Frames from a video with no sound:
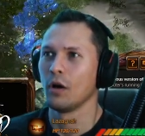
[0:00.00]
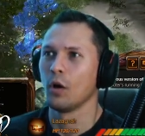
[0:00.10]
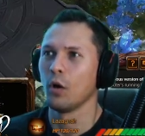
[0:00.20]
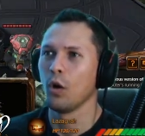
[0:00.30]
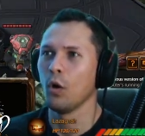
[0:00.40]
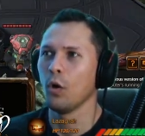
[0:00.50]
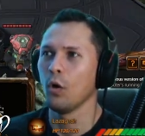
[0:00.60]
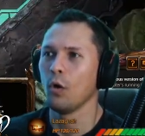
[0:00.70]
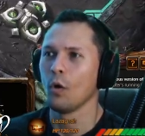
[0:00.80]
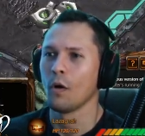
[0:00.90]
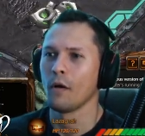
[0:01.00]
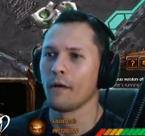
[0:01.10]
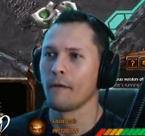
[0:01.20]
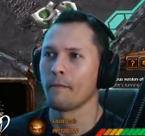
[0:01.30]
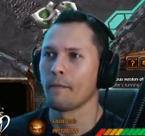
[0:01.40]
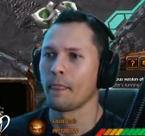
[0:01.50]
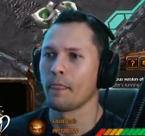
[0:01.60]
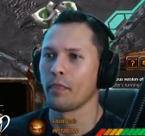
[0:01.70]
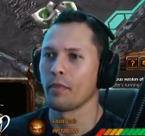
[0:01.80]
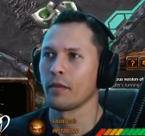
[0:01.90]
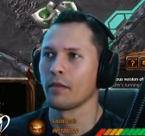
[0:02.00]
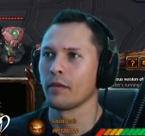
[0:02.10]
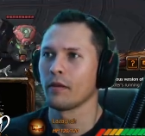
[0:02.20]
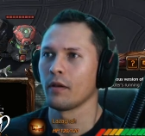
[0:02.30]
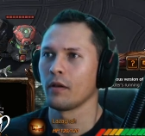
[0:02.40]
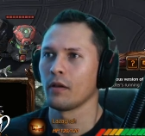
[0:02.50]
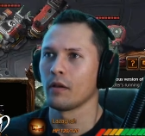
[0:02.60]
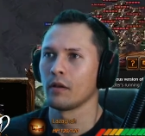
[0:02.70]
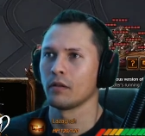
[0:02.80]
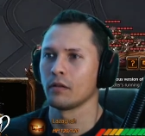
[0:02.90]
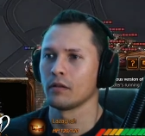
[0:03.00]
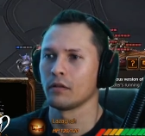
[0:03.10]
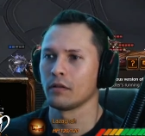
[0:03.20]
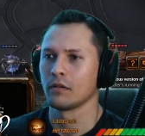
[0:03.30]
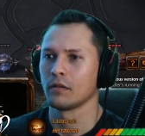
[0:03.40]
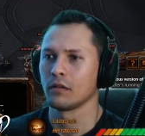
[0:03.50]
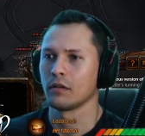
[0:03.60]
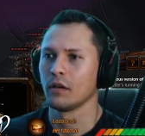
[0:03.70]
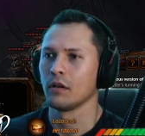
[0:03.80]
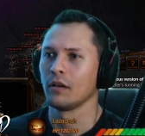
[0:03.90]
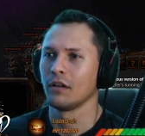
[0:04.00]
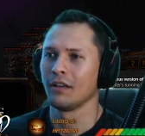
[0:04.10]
Nobody speaks.